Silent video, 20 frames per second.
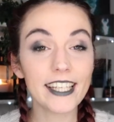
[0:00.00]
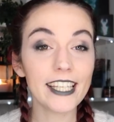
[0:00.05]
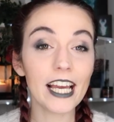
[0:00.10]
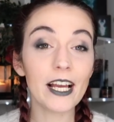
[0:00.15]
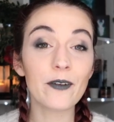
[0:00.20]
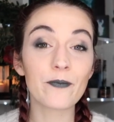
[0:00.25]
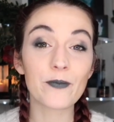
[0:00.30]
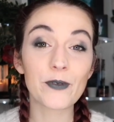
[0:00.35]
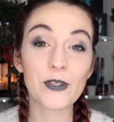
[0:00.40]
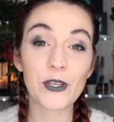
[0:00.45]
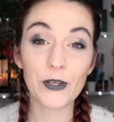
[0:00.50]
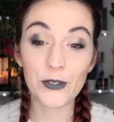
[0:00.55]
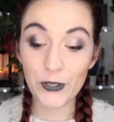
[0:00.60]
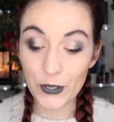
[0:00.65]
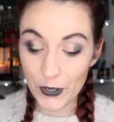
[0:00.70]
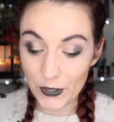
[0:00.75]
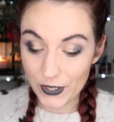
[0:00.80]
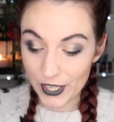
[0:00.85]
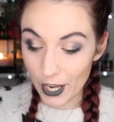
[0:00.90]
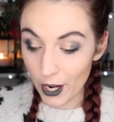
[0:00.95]
yeah, so
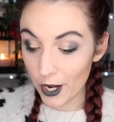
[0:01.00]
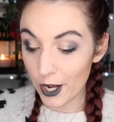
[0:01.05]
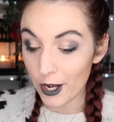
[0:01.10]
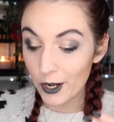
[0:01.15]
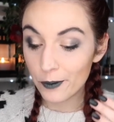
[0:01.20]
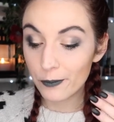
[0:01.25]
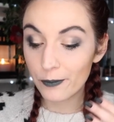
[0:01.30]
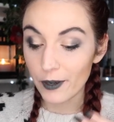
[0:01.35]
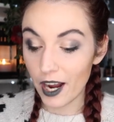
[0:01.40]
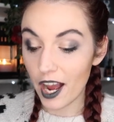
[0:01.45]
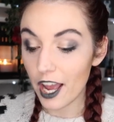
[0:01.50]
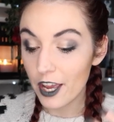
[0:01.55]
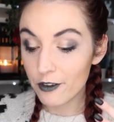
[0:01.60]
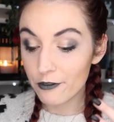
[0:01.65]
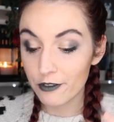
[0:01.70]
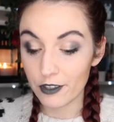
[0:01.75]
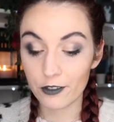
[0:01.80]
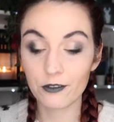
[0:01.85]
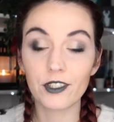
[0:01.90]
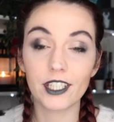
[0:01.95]
those are
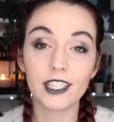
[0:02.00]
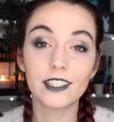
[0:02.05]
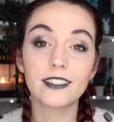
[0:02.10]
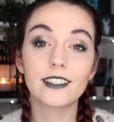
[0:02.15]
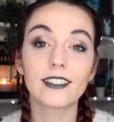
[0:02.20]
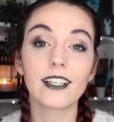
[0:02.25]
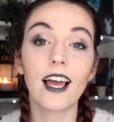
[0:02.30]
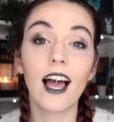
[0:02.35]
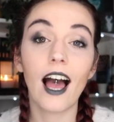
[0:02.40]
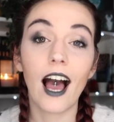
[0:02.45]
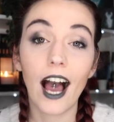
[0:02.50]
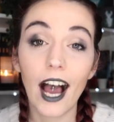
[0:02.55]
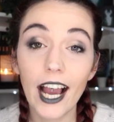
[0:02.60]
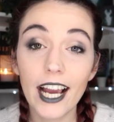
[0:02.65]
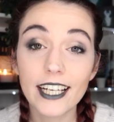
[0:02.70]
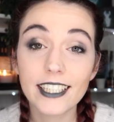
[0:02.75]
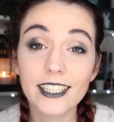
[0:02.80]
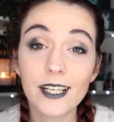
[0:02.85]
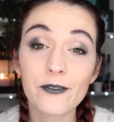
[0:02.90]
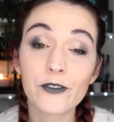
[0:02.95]
my favorite
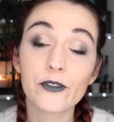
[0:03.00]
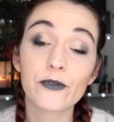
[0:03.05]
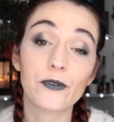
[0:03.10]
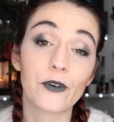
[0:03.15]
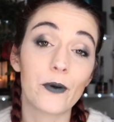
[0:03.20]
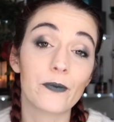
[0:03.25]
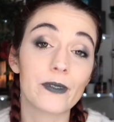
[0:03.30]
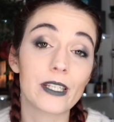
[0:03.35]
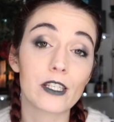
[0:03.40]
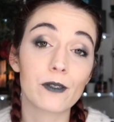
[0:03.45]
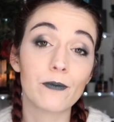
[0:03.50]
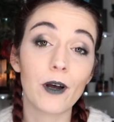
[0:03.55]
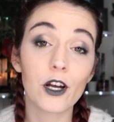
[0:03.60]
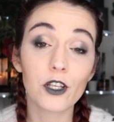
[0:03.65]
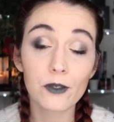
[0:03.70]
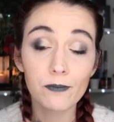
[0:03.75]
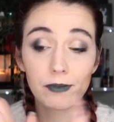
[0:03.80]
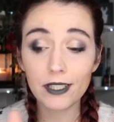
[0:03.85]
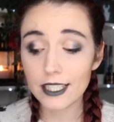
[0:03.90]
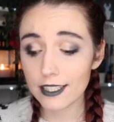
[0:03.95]
items from this
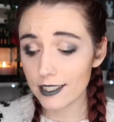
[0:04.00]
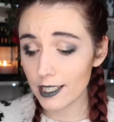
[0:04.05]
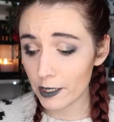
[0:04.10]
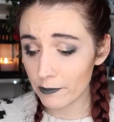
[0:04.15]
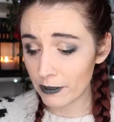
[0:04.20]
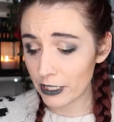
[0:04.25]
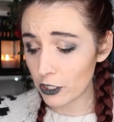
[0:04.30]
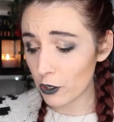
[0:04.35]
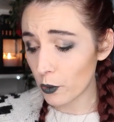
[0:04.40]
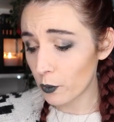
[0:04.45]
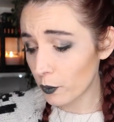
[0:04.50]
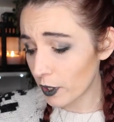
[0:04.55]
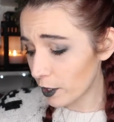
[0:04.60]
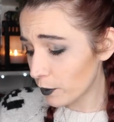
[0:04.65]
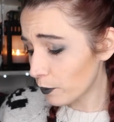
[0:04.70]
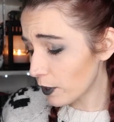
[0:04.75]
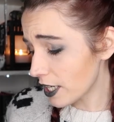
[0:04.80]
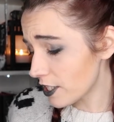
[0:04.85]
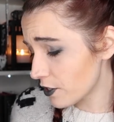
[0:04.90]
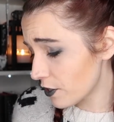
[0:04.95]
box. Please let me know
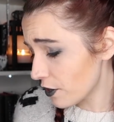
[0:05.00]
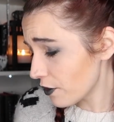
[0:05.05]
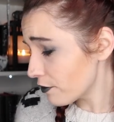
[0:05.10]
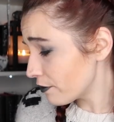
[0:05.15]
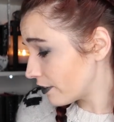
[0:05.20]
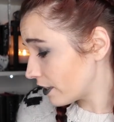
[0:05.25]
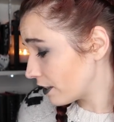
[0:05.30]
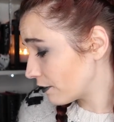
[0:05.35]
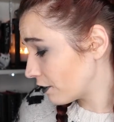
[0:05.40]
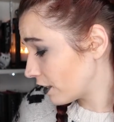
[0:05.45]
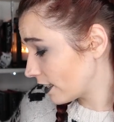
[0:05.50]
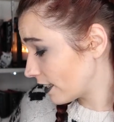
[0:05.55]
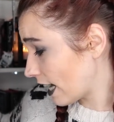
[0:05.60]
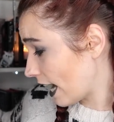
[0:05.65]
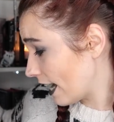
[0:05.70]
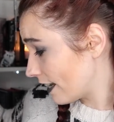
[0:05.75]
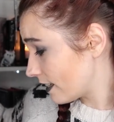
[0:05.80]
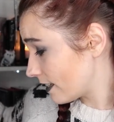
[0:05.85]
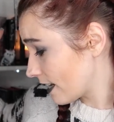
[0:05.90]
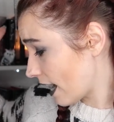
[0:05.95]
what was your favorite
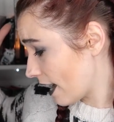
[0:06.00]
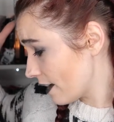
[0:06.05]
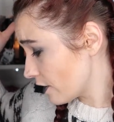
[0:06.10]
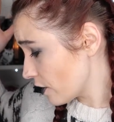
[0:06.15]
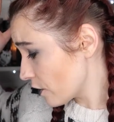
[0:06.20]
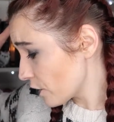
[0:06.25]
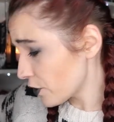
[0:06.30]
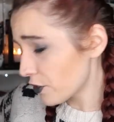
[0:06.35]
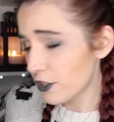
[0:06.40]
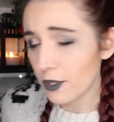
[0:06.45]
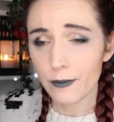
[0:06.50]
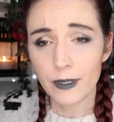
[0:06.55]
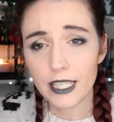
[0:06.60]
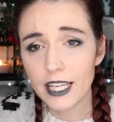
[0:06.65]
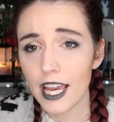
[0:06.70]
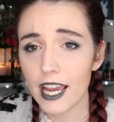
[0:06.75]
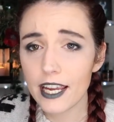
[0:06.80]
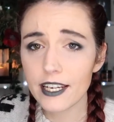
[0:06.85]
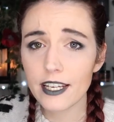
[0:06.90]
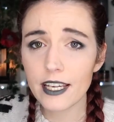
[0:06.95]
item. I know so
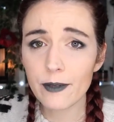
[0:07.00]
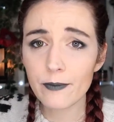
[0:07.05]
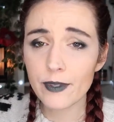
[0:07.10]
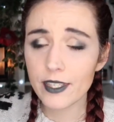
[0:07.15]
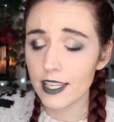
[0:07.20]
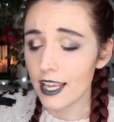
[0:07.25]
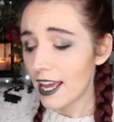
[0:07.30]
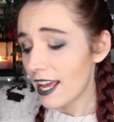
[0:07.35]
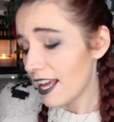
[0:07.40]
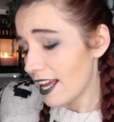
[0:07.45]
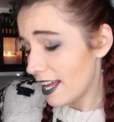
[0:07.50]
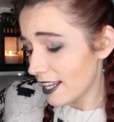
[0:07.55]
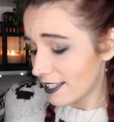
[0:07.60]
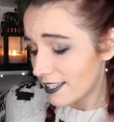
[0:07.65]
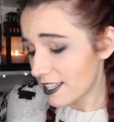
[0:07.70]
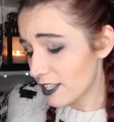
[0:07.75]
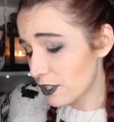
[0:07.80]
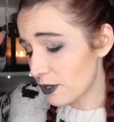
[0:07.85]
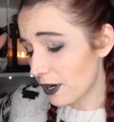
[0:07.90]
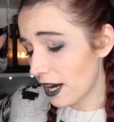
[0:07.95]
many items,
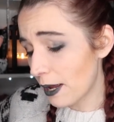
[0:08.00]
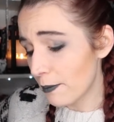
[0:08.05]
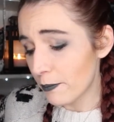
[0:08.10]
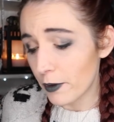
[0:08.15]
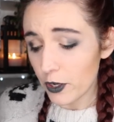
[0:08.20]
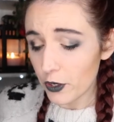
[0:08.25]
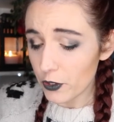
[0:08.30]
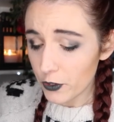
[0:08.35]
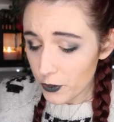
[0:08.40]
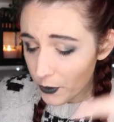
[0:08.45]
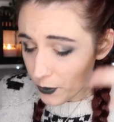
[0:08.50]
etc., but